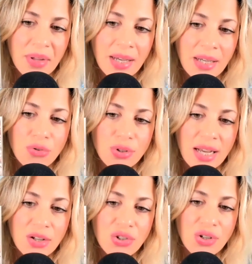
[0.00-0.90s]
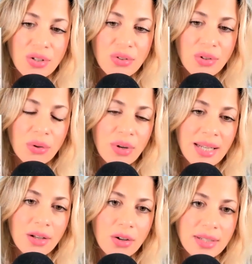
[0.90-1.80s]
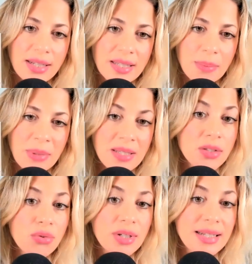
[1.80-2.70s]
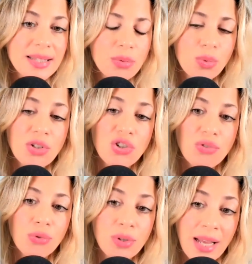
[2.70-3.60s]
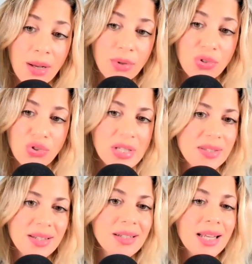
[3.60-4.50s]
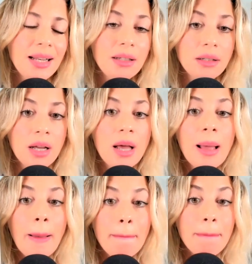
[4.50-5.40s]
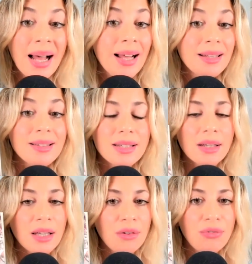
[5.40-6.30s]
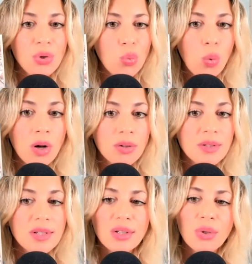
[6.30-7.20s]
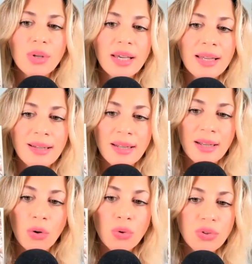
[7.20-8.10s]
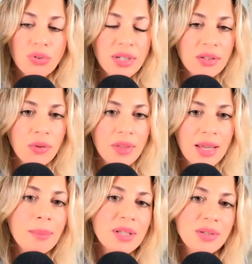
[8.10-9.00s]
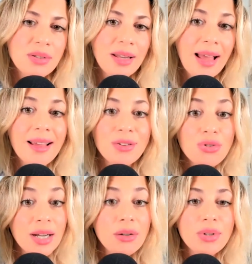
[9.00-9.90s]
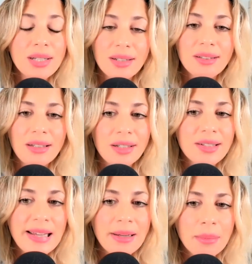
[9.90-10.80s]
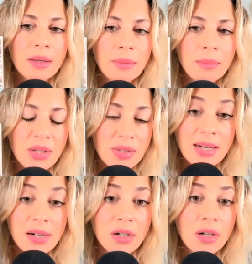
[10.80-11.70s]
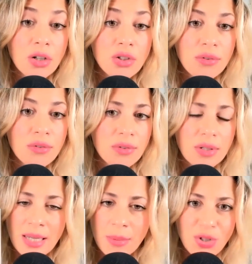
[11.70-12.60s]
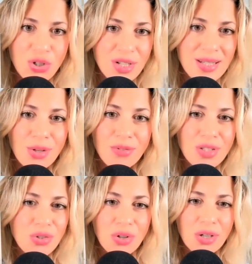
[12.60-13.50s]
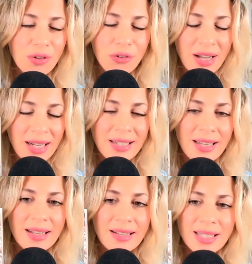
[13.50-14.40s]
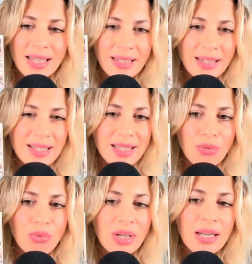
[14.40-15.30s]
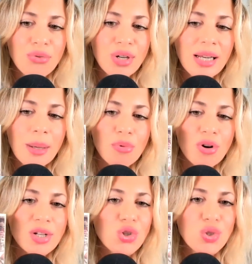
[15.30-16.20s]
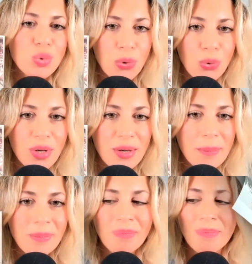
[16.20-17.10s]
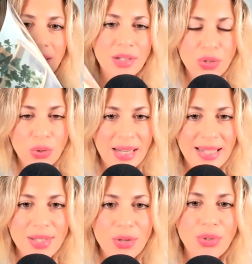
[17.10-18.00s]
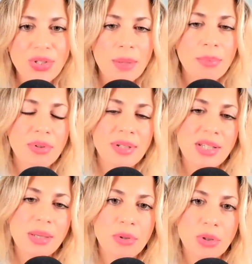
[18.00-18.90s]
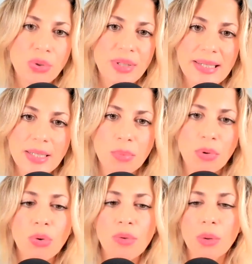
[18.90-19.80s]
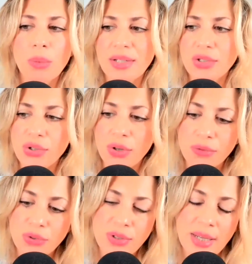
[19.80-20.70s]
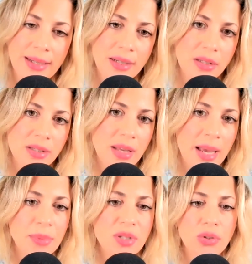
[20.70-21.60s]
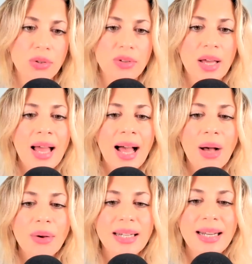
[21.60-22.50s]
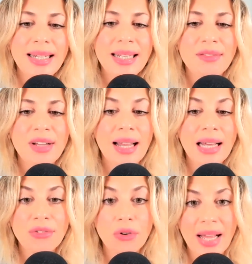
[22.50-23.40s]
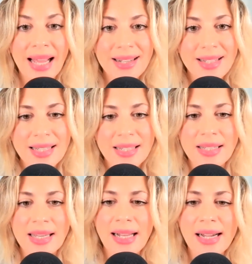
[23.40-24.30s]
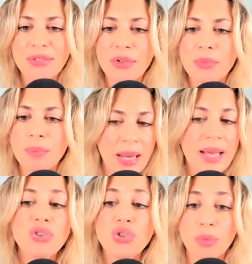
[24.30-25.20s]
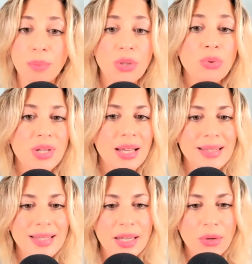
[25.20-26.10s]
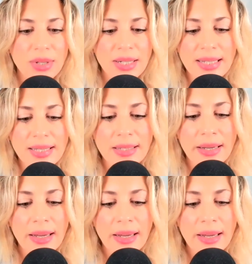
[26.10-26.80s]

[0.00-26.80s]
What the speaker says: Introduction to the Great Goddess Mysteries, which for now is just in Italian, but if you want, you can order it on the Amazon and try read it in Italian because there are a lot of images of historical findings and it's really, really a precious book. So let's go deeper and deeper to explore the question of today's episode. How can I live a life of ecstasy, a life of pleasure, beauty, and sacredness